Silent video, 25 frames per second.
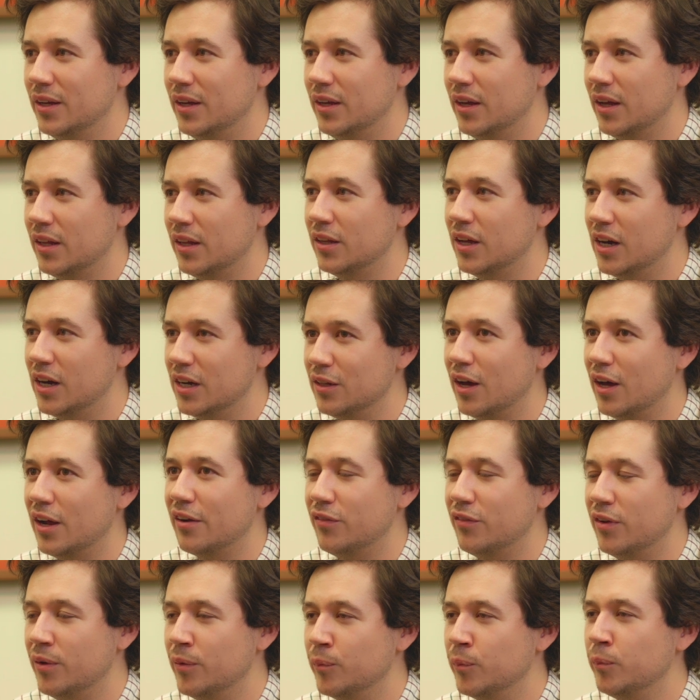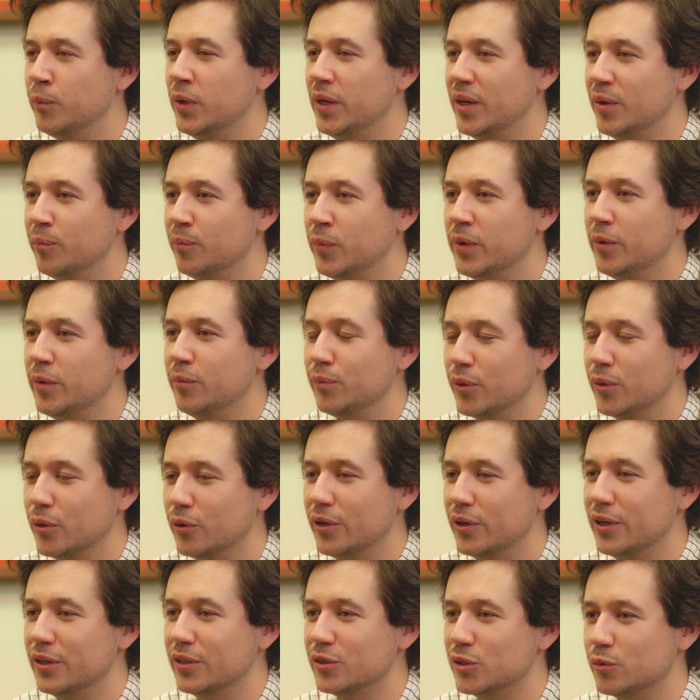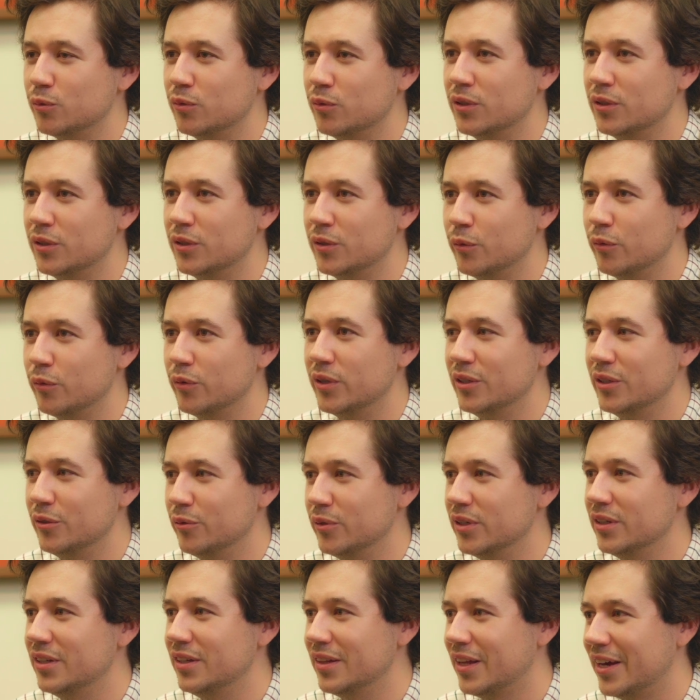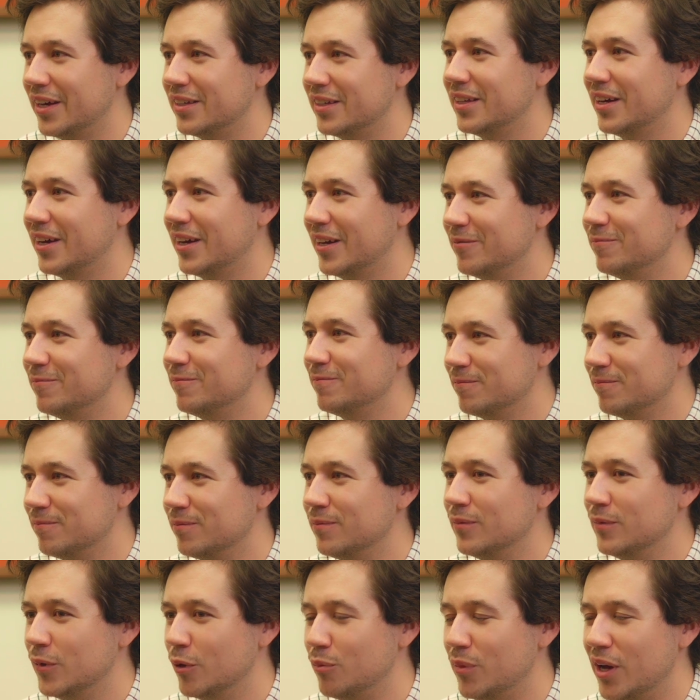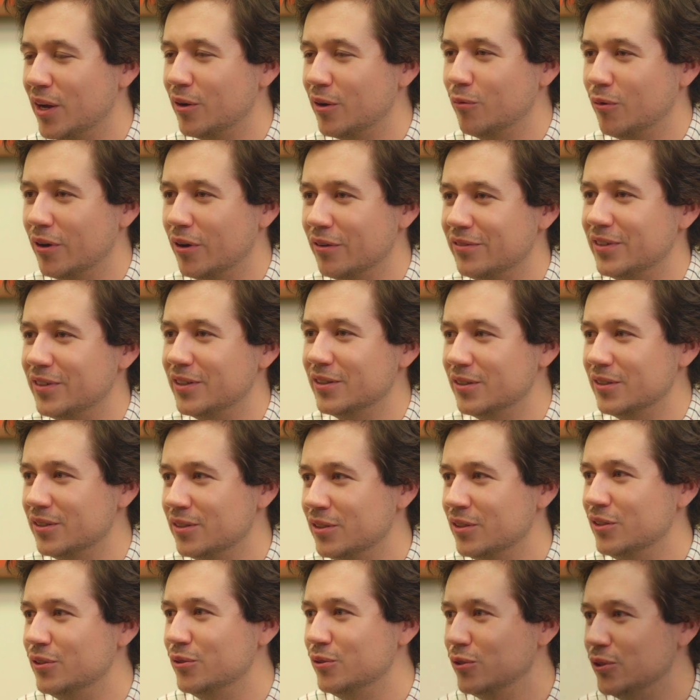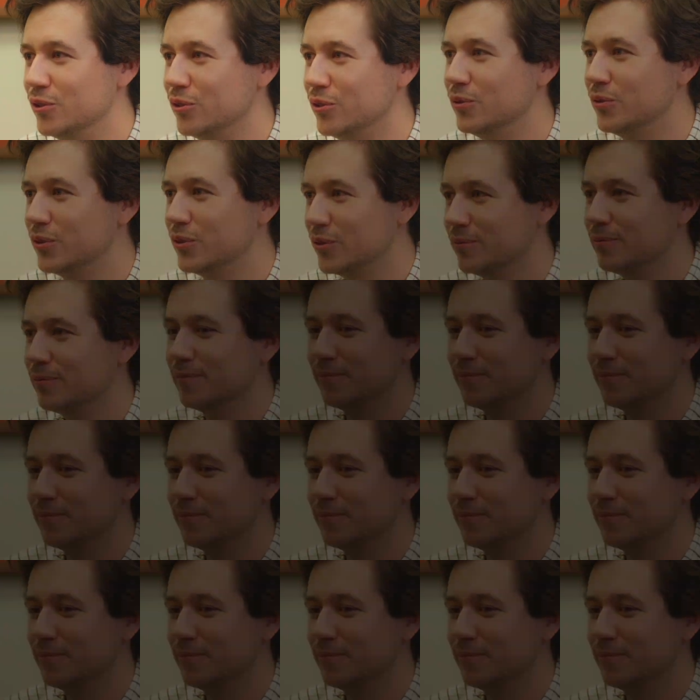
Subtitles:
a lot of employers will really like that, no matter what field you choose.